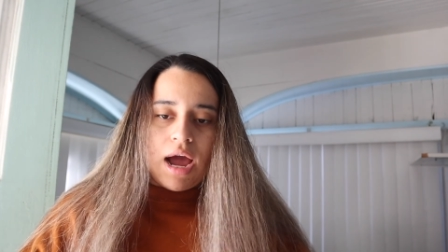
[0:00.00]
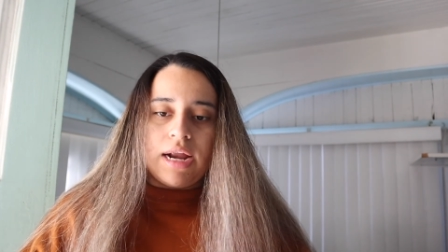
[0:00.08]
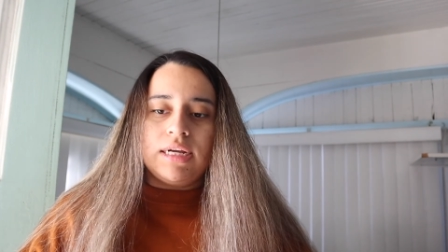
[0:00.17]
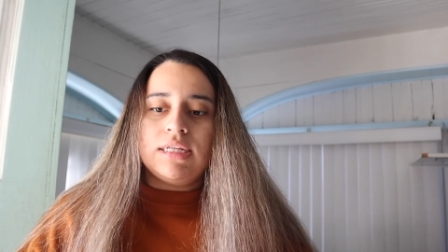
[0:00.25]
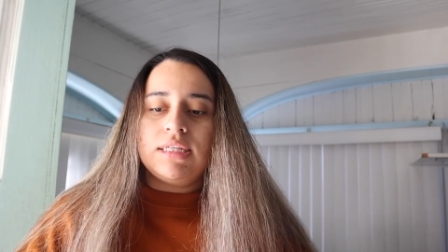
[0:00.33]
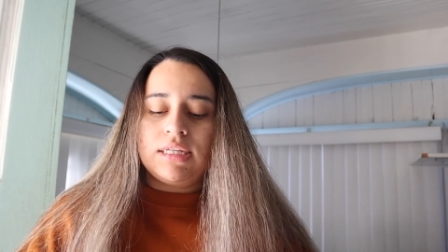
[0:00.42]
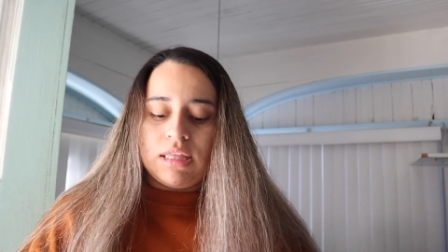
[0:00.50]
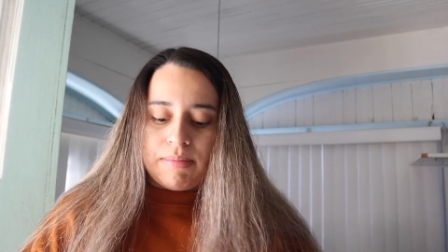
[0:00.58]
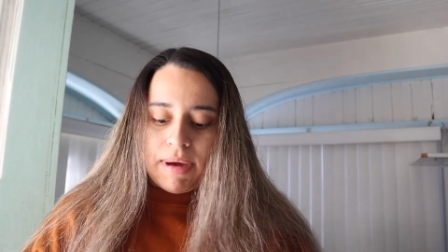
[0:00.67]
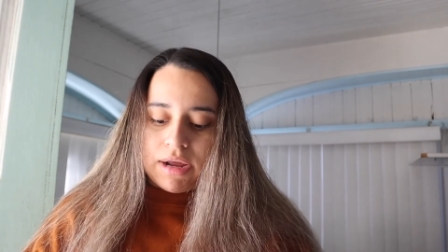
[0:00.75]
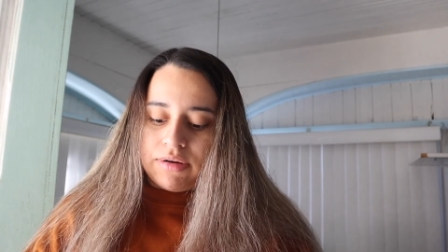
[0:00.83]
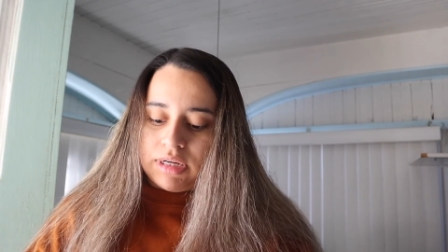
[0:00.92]
I need to see the
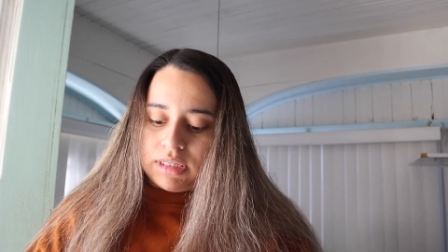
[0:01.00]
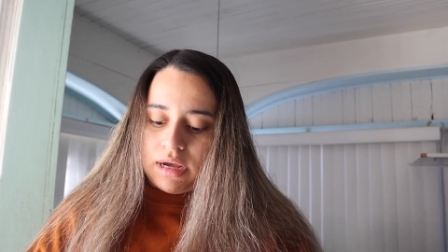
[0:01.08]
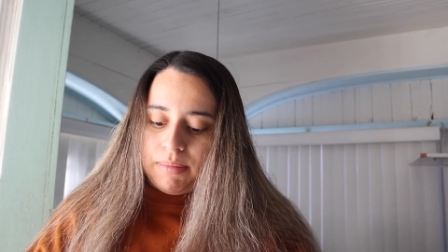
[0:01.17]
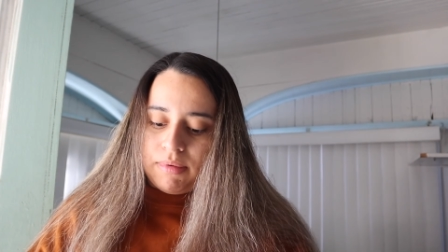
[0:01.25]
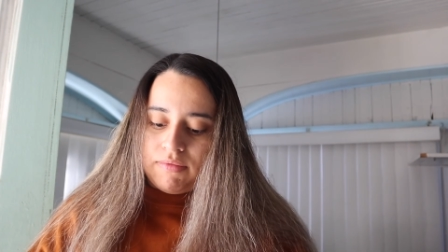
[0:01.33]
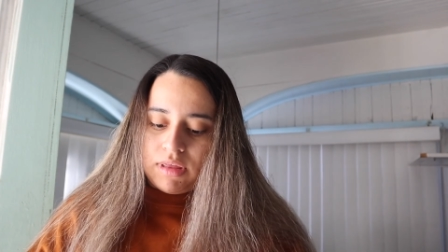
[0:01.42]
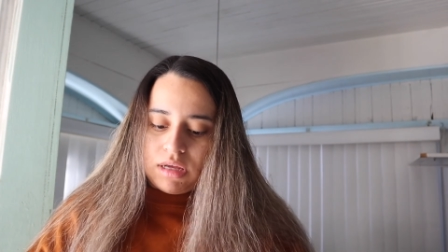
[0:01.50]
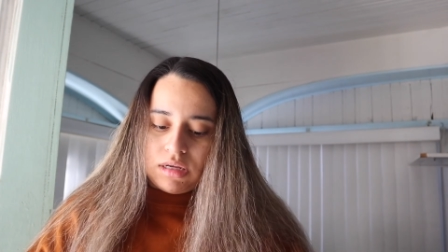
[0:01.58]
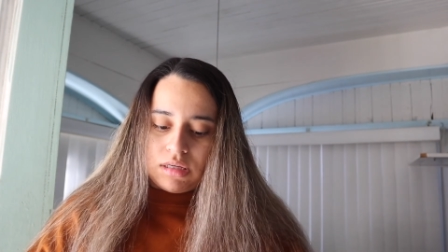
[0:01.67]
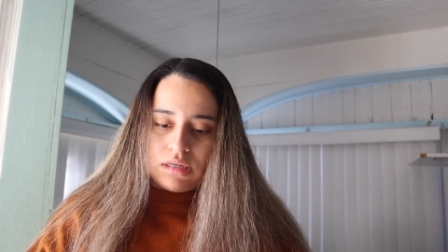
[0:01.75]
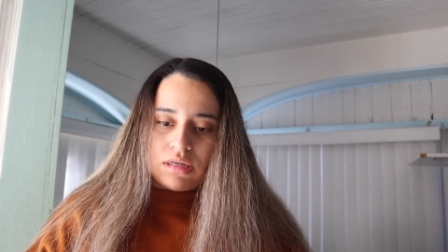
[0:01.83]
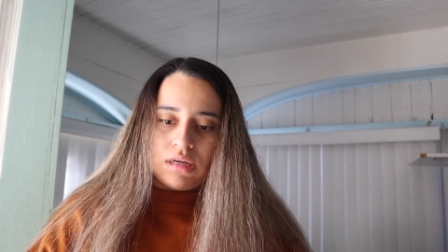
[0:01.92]
battery type of
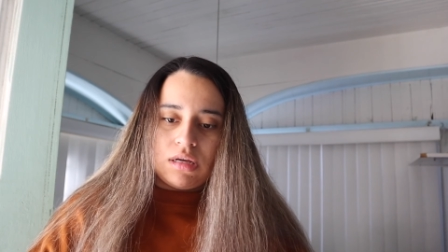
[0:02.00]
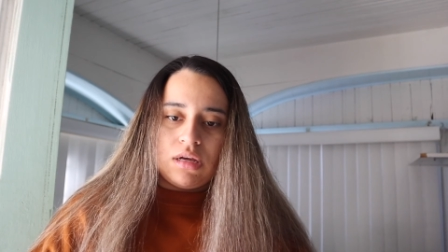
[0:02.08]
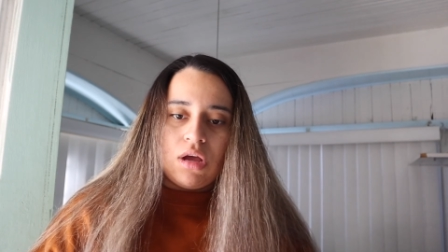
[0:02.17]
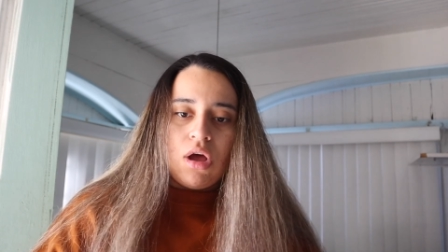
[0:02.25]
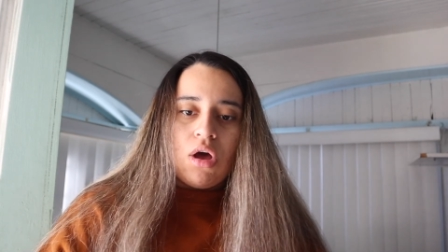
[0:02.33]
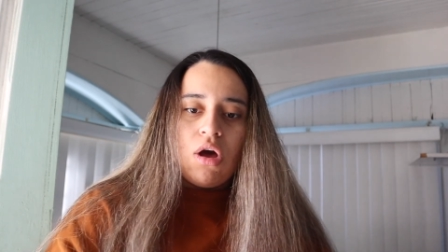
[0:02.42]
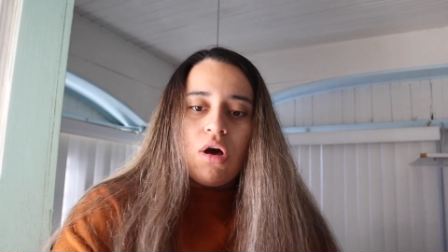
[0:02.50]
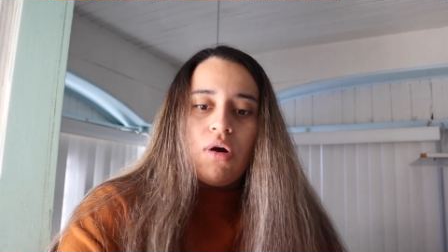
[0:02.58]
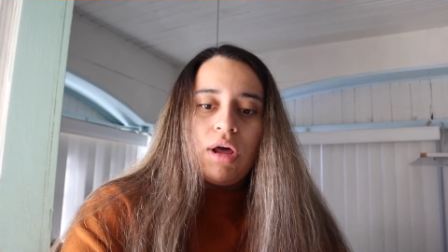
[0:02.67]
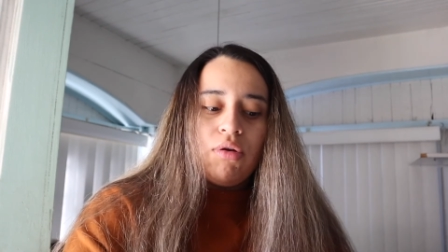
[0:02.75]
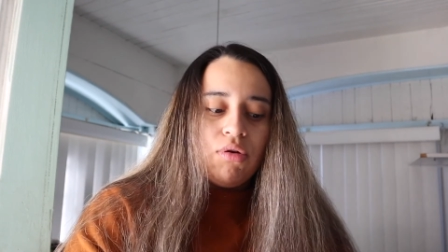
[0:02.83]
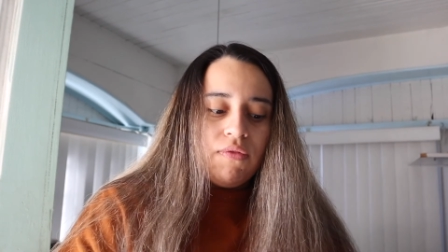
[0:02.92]
these.
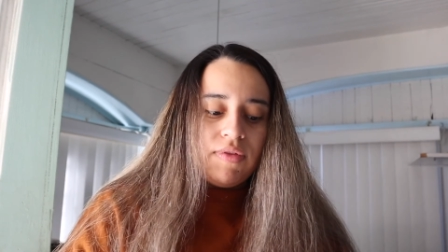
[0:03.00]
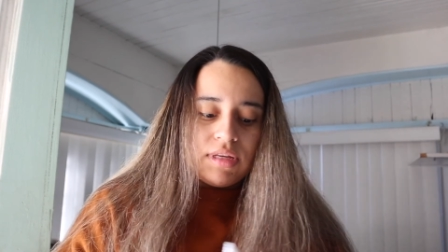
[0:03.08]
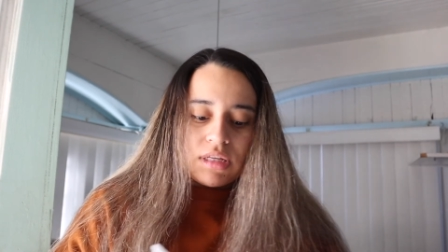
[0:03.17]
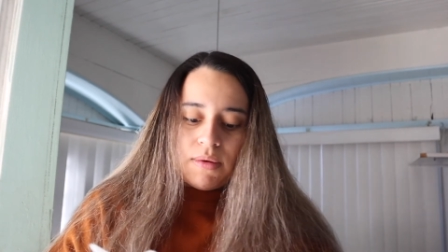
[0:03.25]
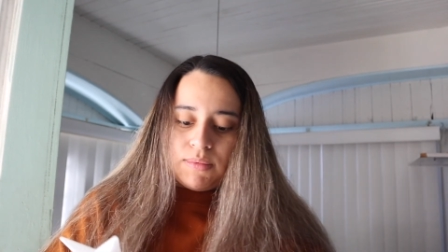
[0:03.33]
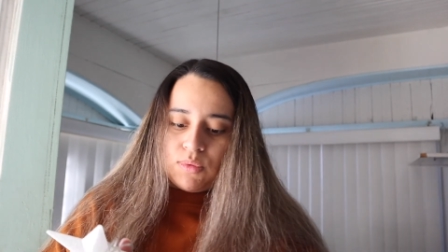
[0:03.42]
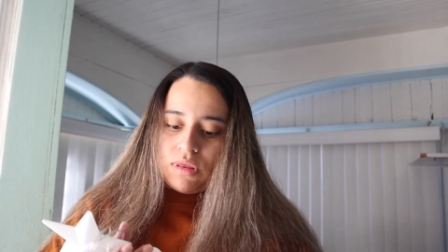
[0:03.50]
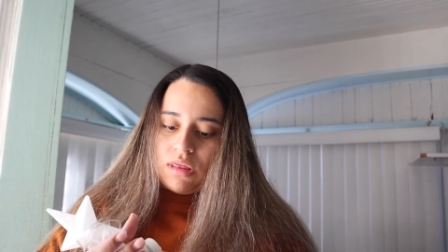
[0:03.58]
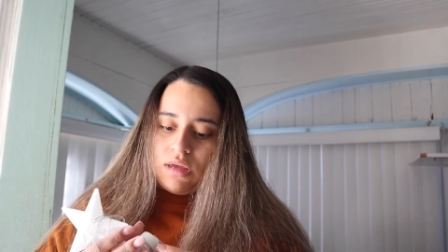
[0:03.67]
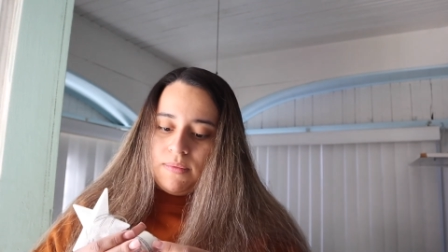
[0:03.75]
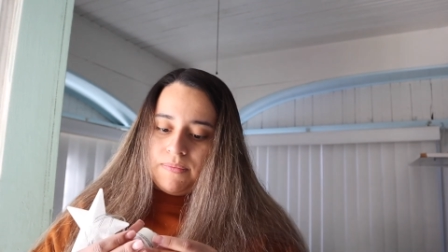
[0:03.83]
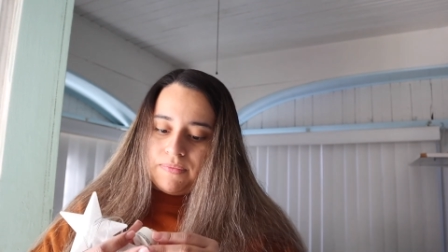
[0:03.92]
Oh, this comes with
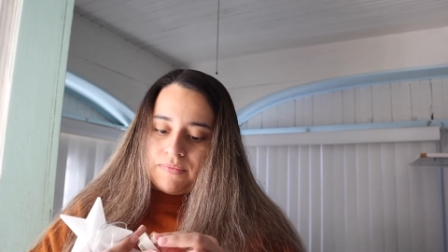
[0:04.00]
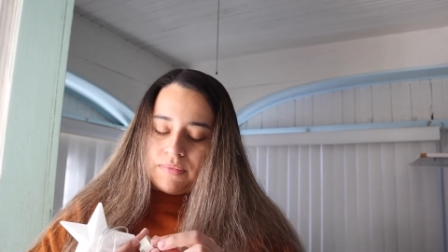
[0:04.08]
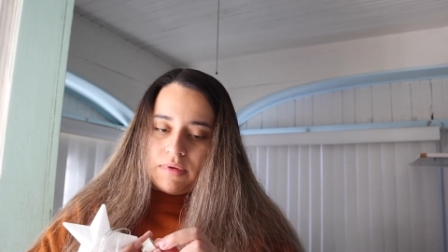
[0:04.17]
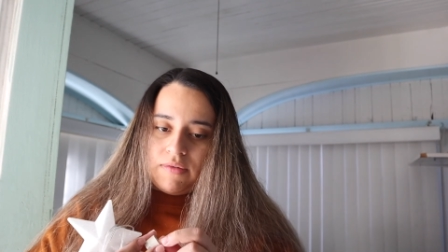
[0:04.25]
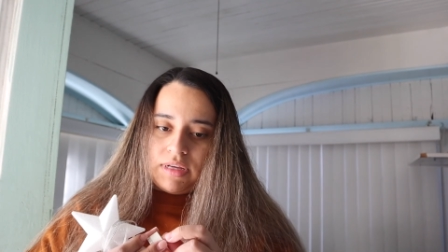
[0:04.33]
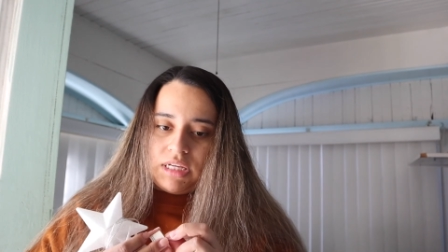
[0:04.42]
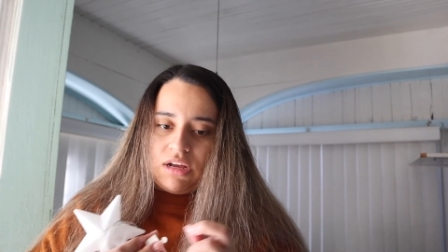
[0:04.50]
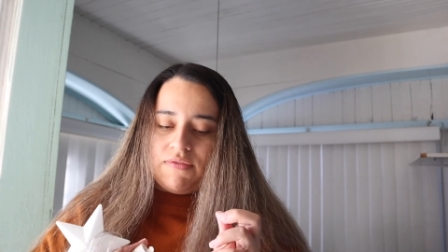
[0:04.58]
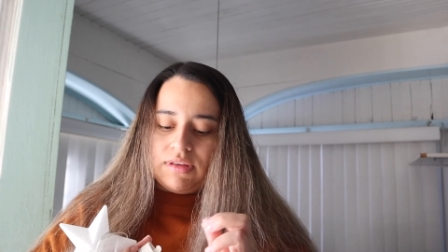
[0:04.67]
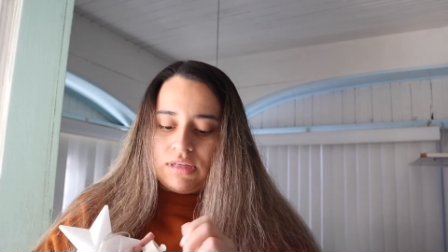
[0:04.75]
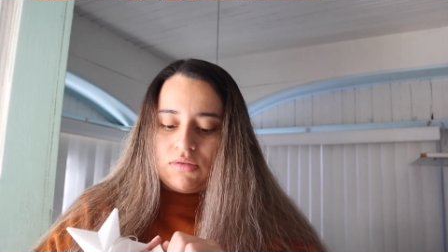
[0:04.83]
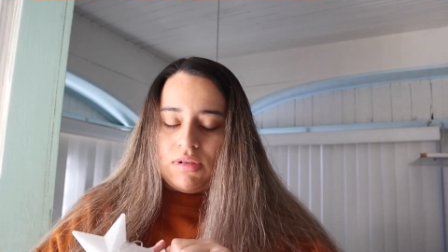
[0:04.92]
it. I'm gonna take off
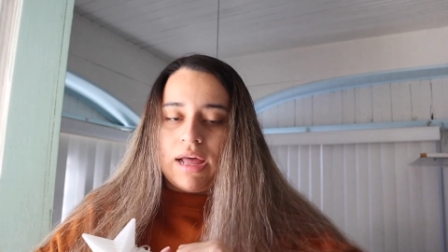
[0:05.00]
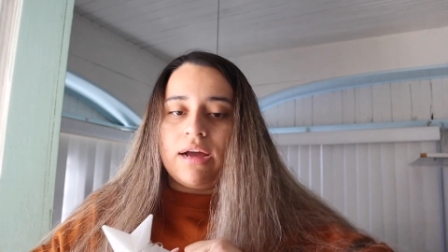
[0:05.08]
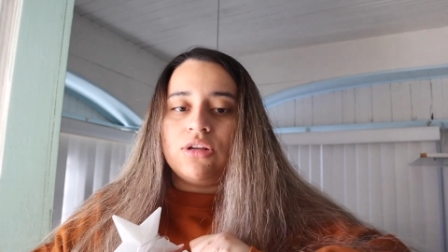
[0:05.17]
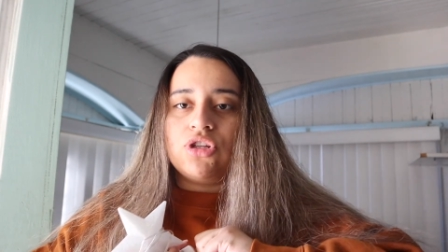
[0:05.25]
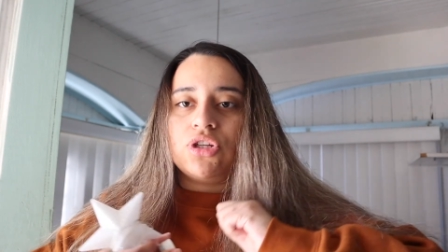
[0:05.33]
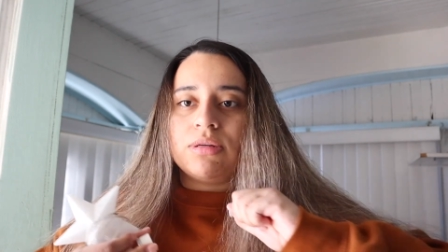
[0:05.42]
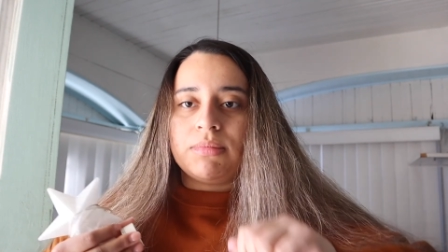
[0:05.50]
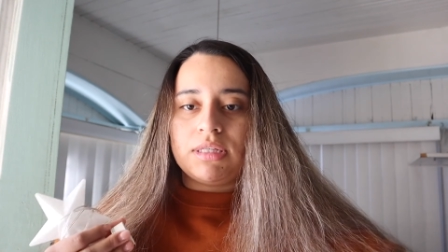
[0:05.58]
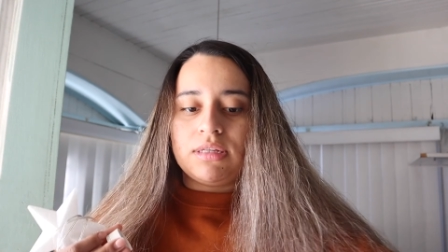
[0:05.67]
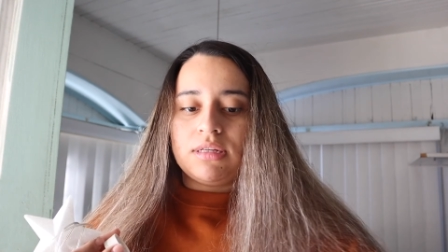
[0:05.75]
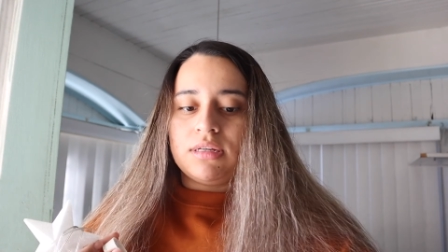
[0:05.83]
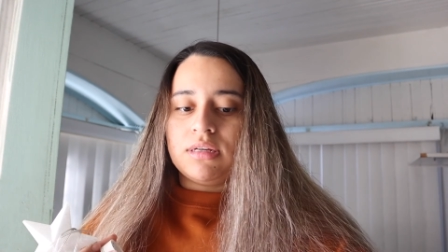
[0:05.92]
this little latch. Let me see.